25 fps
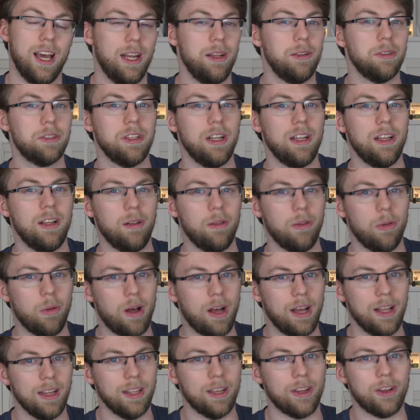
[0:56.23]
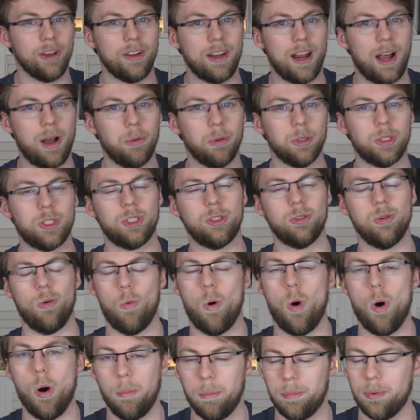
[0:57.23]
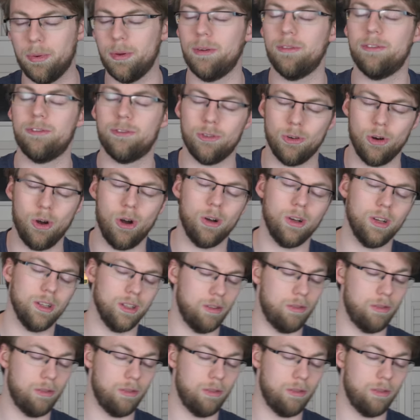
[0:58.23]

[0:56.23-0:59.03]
it was a little while ago now, was Swap Frog.